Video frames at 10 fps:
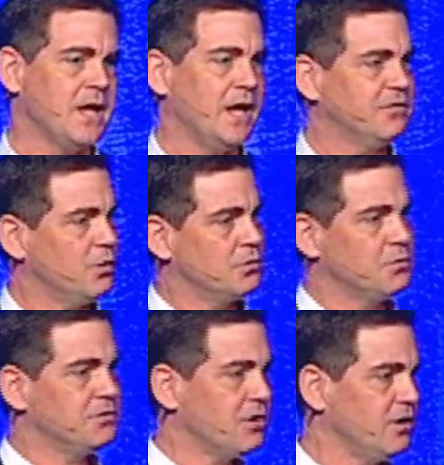And so as
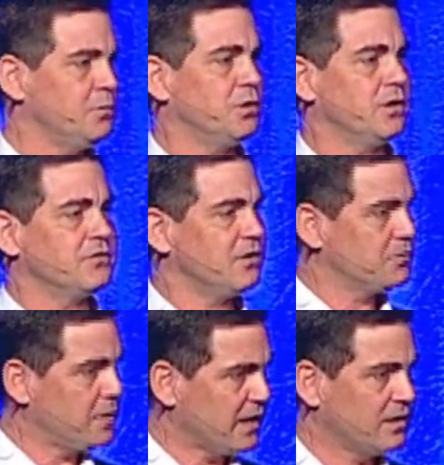we started to put ourselves
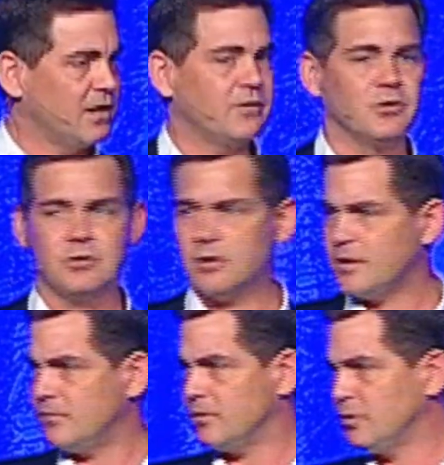back together and
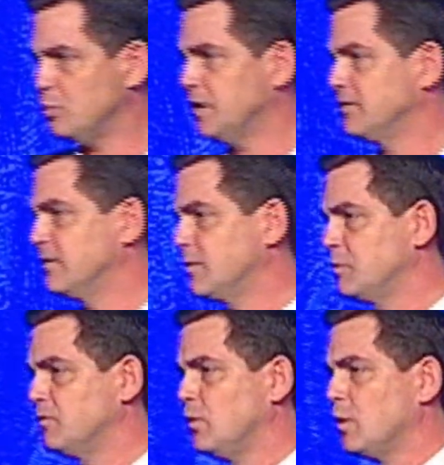looking for new places to
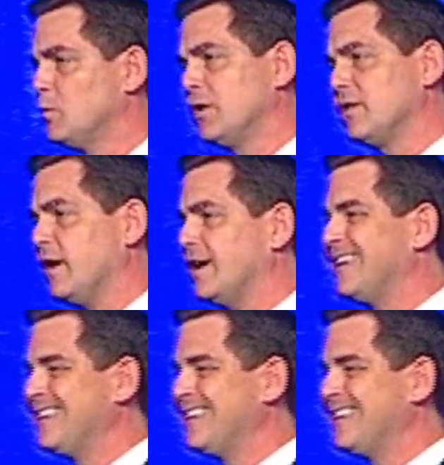perform, we thought,